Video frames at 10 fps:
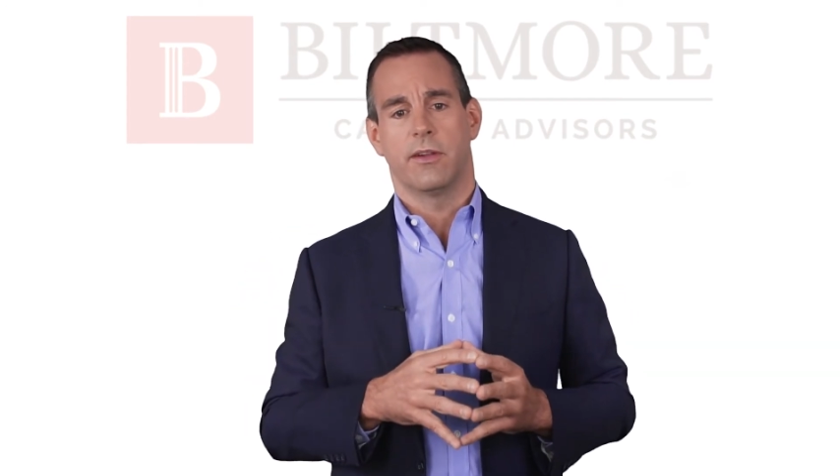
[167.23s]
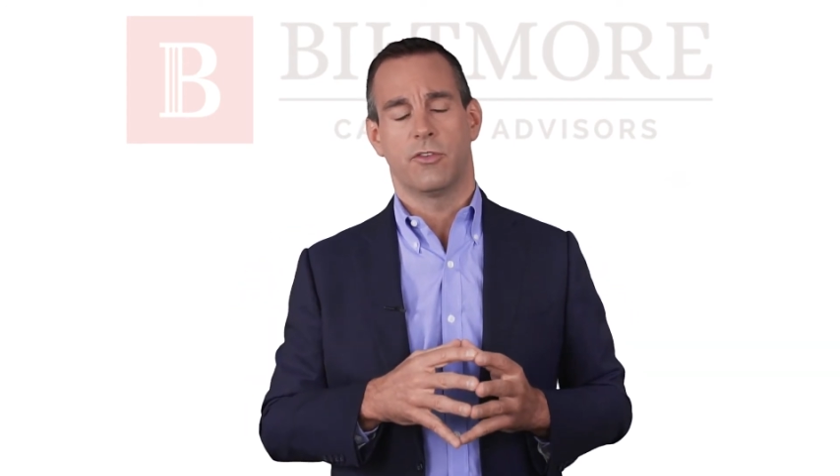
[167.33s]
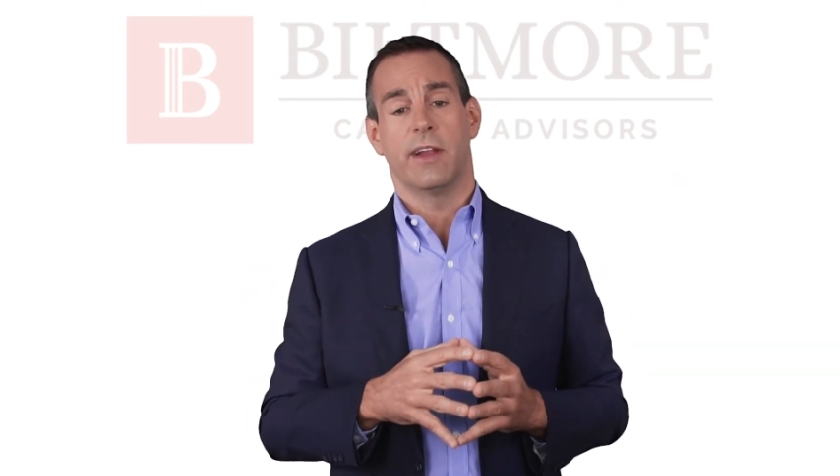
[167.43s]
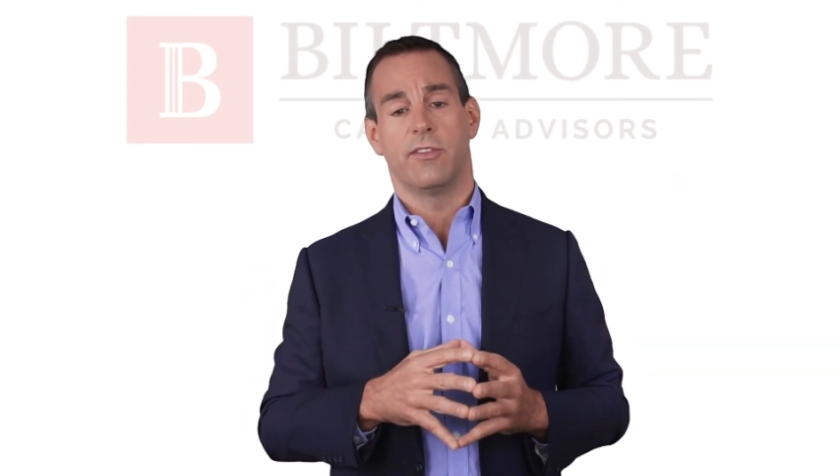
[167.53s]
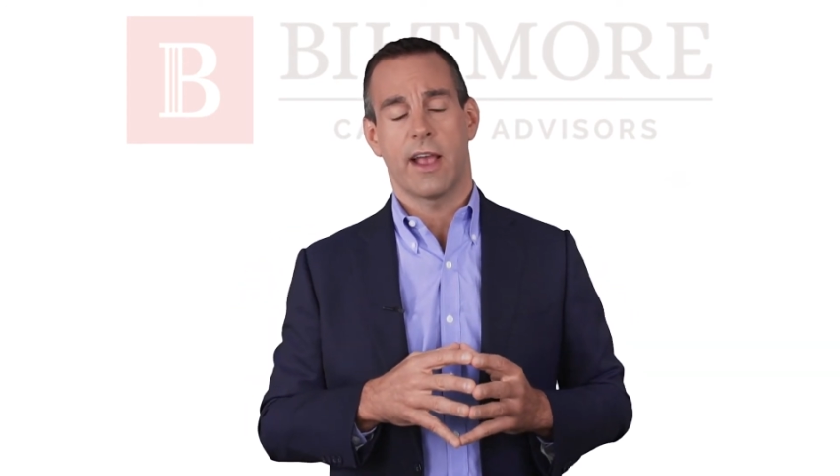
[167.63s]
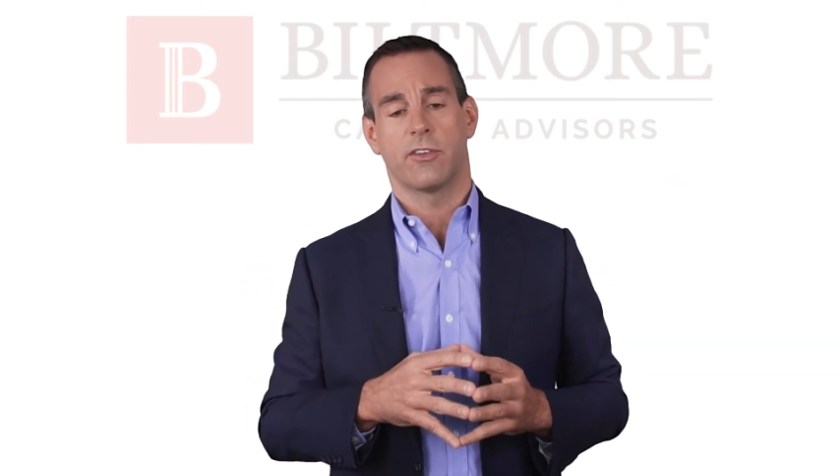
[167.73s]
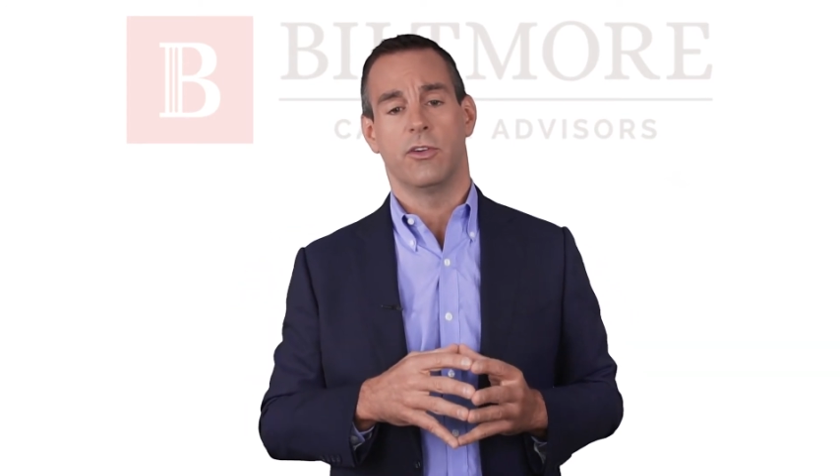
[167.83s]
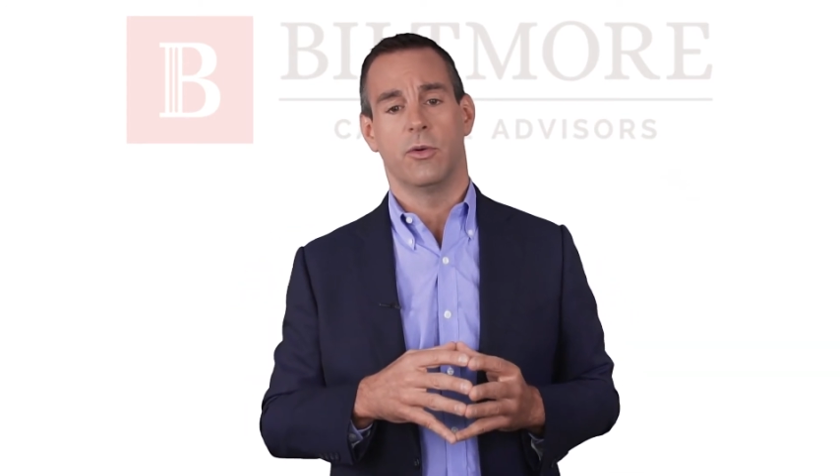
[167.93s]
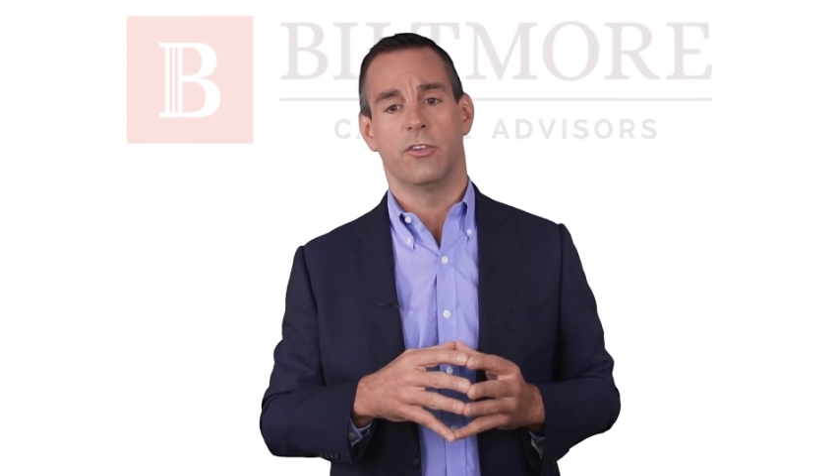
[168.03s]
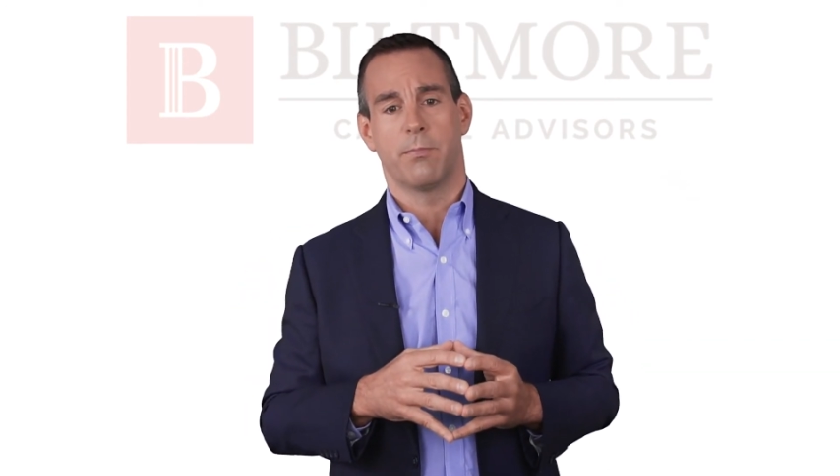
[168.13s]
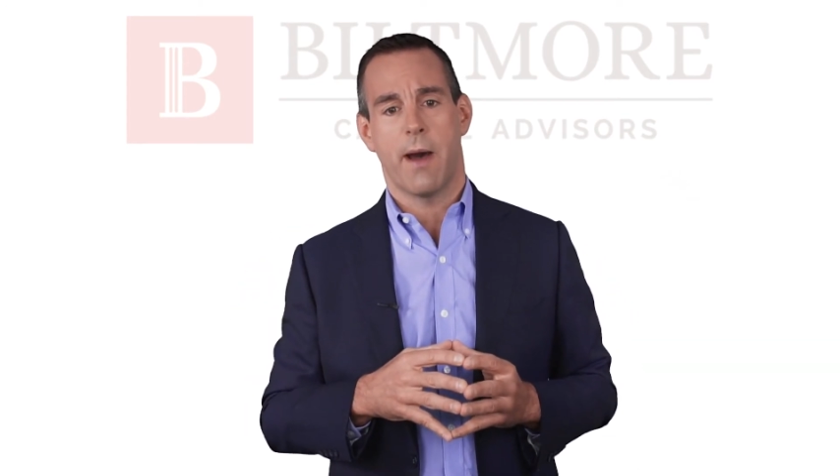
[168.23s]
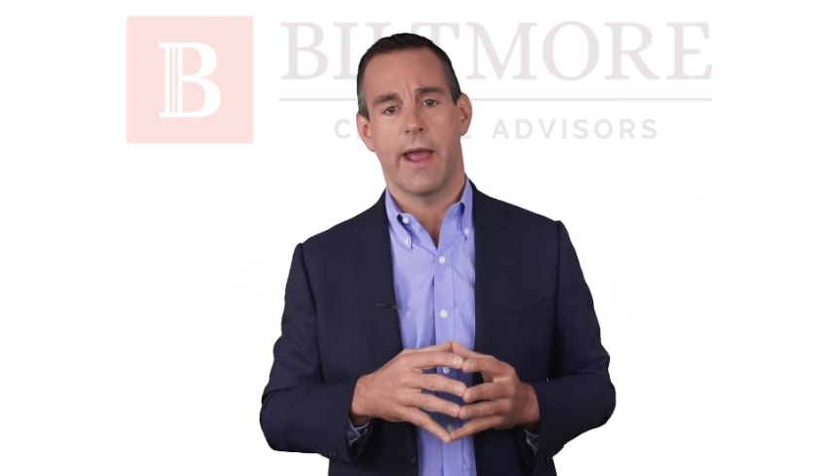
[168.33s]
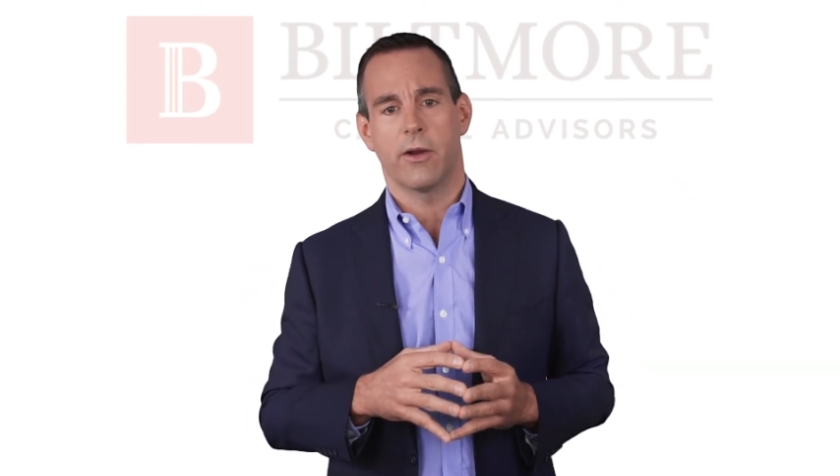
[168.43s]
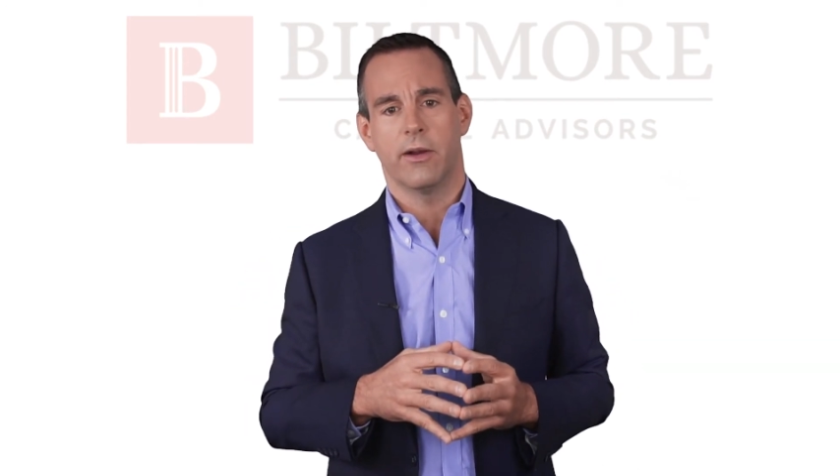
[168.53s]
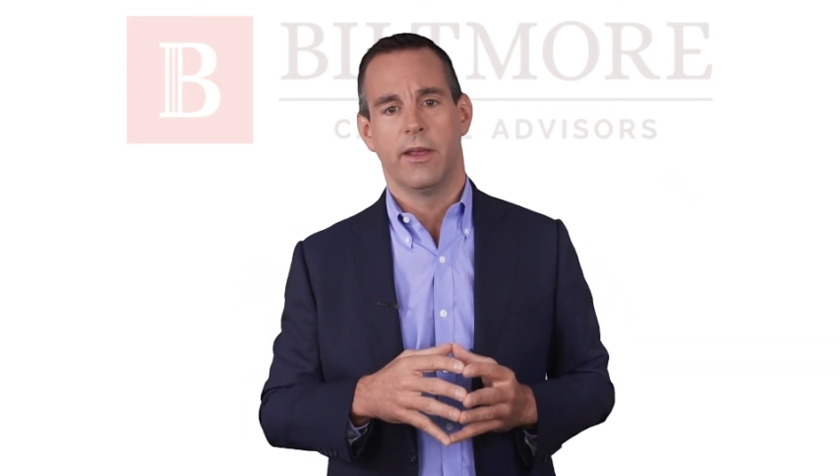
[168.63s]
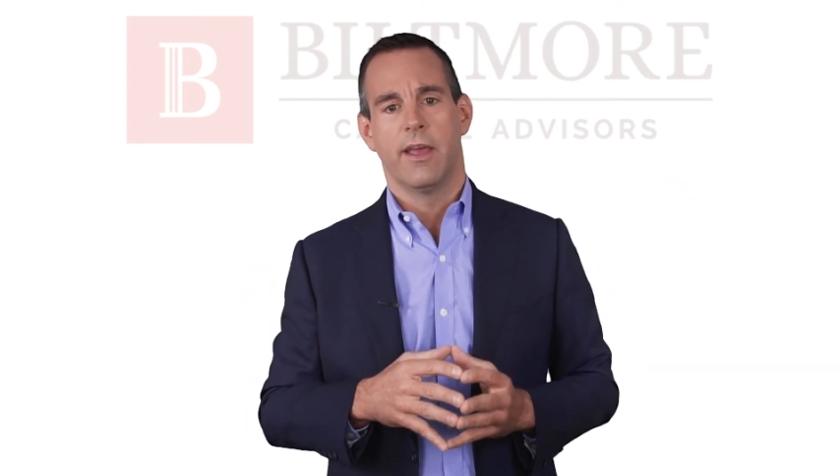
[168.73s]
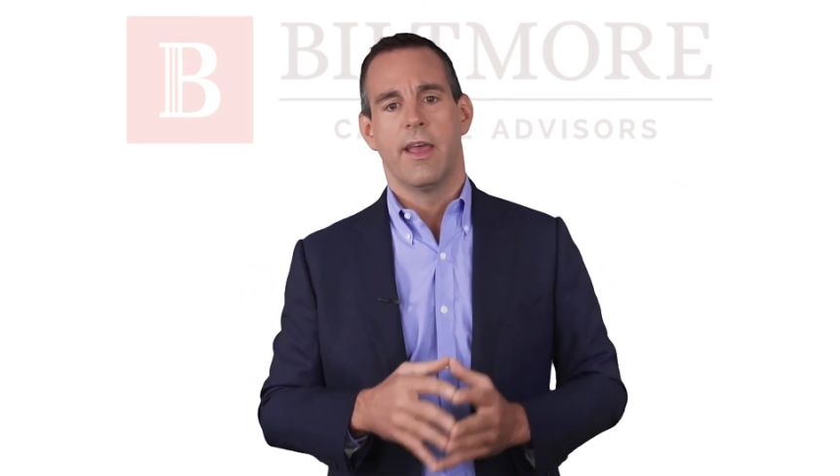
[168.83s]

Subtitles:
transaction to expire,